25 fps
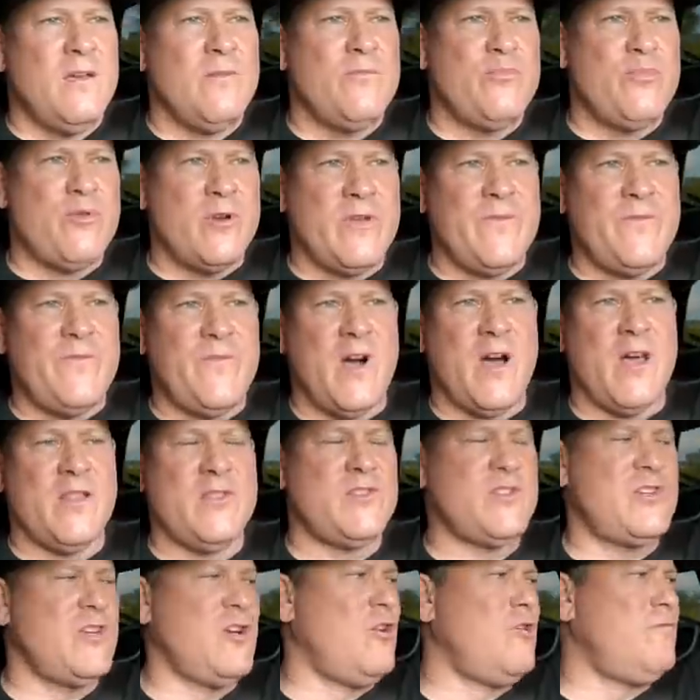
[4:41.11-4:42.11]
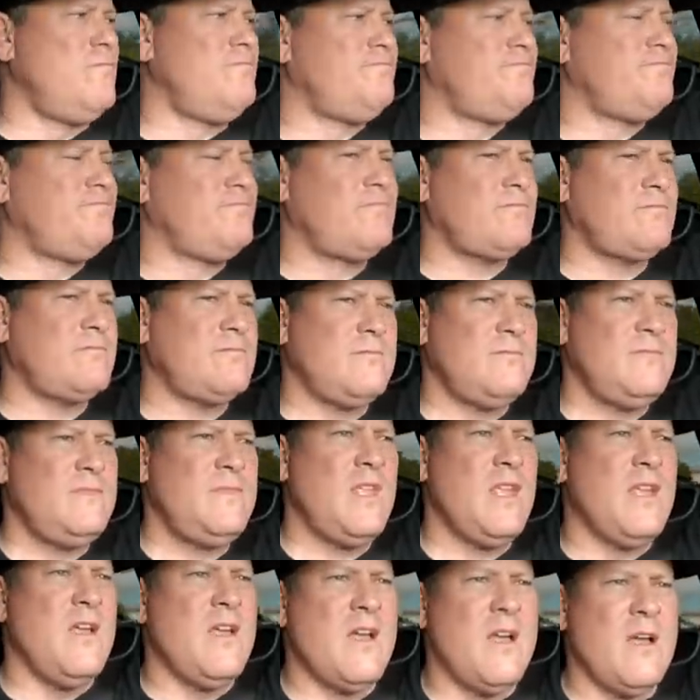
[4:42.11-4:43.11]
pretty fun, so
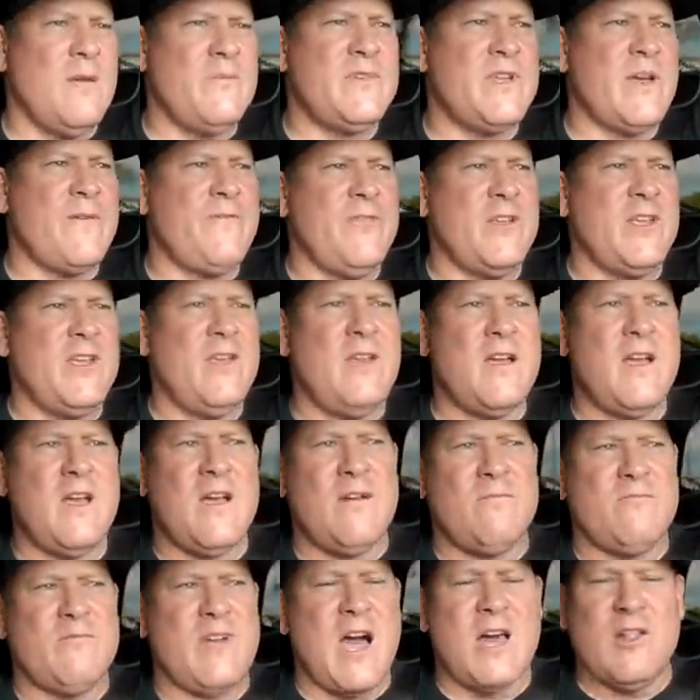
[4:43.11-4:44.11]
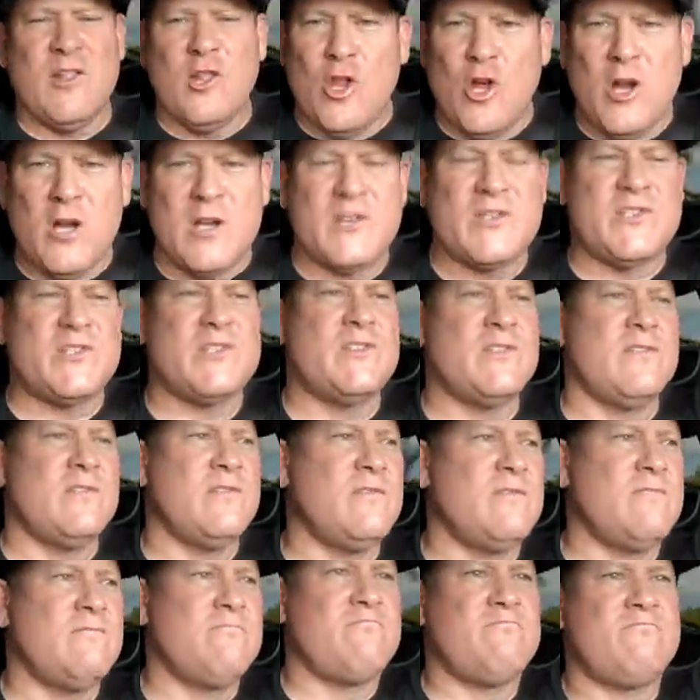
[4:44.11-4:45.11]
definitely got looks,
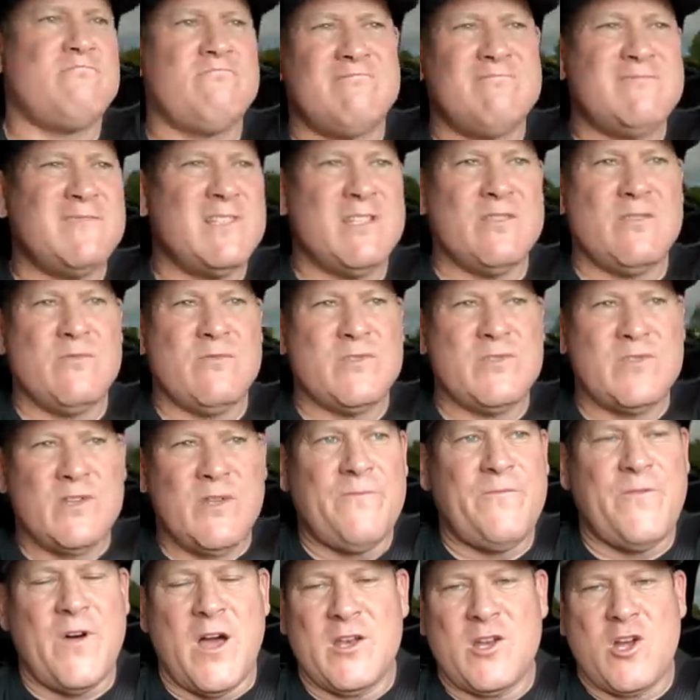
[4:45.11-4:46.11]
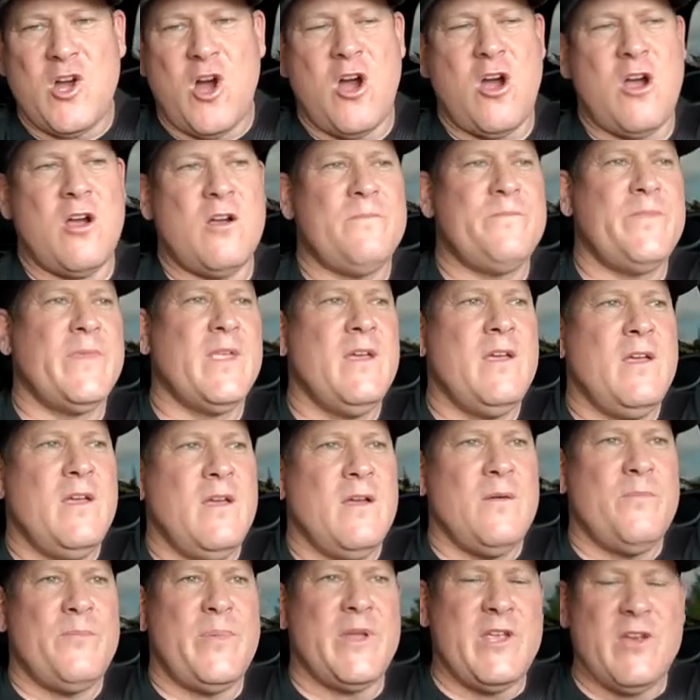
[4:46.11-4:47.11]
and it was a fun car.
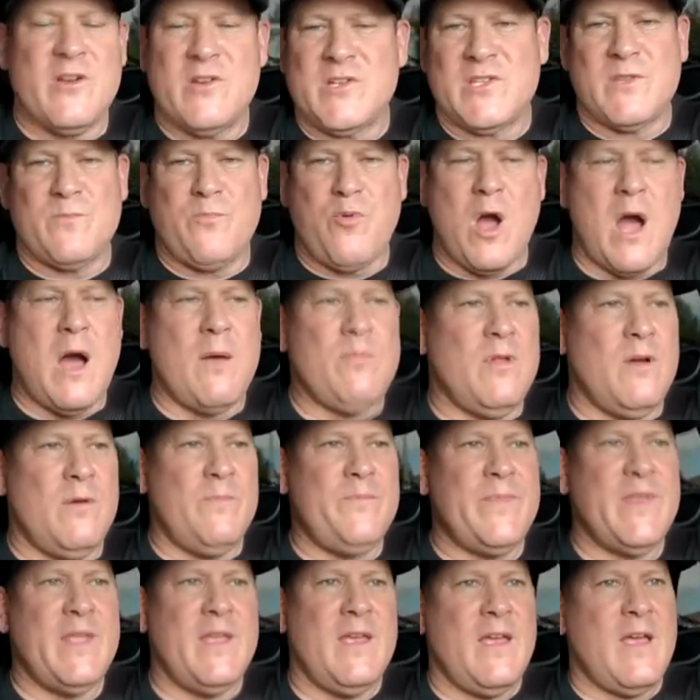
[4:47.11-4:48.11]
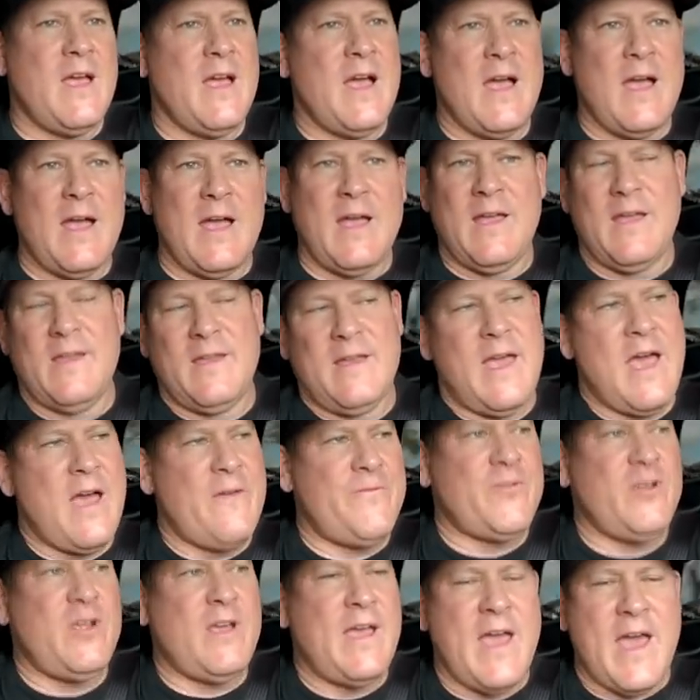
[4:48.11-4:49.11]
But here's the problem.
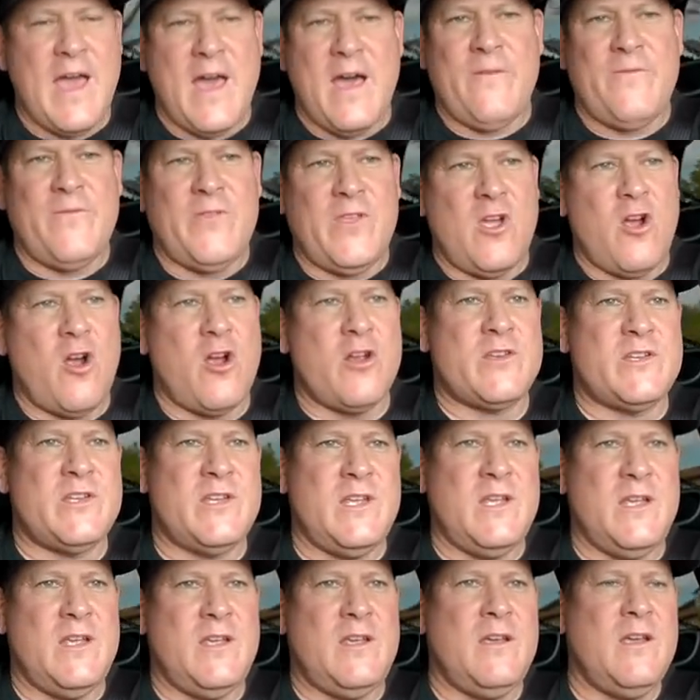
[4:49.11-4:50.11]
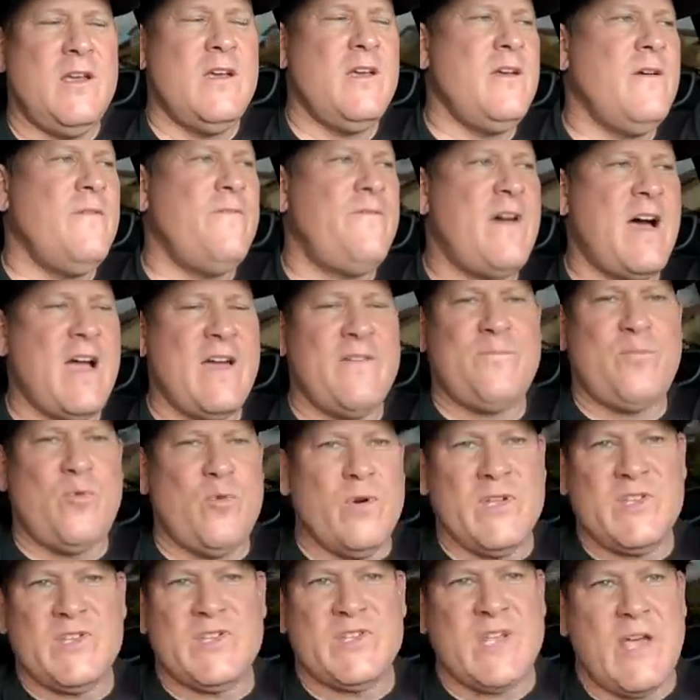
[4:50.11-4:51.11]
After you have the RT
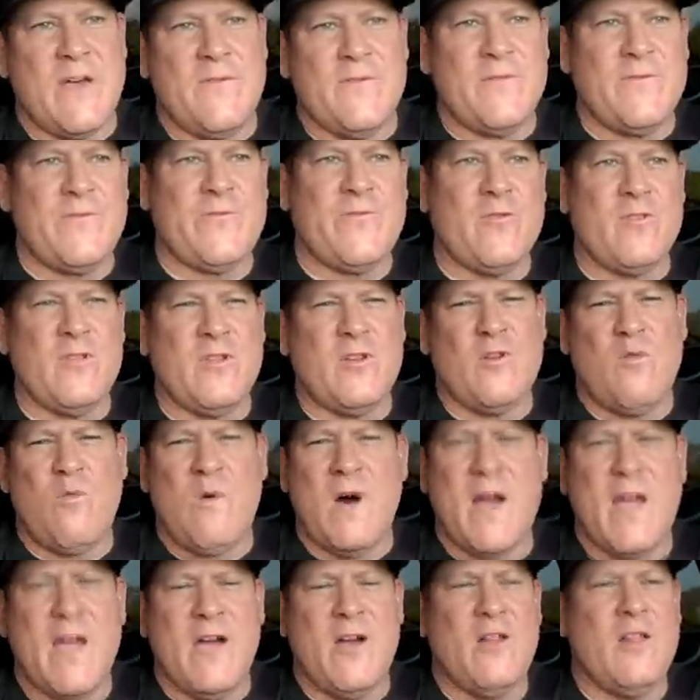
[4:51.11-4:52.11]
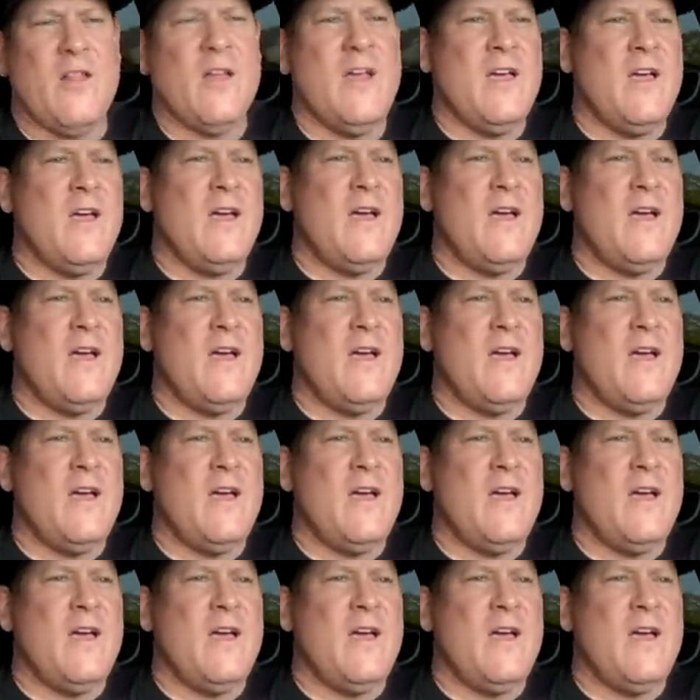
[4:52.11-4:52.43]
5.7 for a little while,